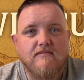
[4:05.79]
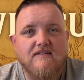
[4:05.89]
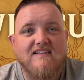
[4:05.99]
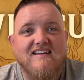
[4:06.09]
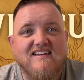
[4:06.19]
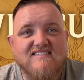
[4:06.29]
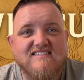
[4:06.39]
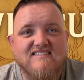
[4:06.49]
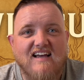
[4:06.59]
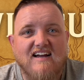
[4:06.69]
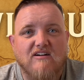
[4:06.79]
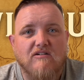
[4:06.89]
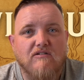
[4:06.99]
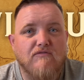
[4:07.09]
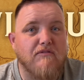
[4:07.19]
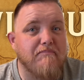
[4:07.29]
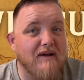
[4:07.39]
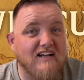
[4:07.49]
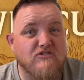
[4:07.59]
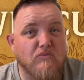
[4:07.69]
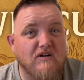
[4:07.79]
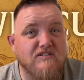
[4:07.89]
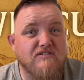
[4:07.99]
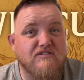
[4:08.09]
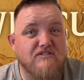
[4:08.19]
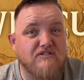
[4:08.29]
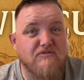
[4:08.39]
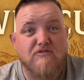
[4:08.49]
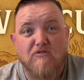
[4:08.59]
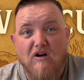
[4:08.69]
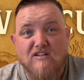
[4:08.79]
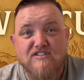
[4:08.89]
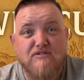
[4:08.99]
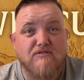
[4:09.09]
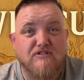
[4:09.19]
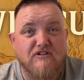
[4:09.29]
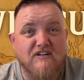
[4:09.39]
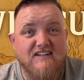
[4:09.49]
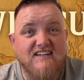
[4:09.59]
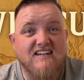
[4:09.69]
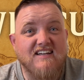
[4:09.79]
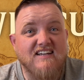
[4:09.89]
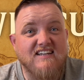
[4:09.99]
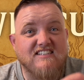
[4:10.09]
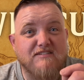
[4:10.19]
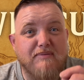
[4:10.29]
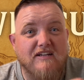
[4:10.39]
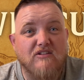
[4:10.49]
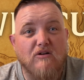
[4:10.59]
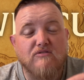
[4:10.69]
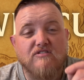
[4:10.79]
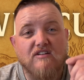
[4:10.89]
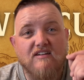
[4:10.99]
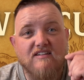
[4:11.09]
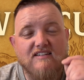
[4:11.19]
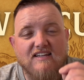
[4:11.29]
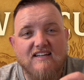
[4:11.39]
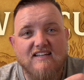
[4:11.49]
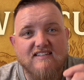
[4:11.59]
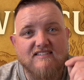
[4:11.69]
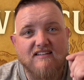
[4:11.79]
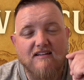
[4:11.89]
and that his desire from page 1 to the cross to eternity is to be close to his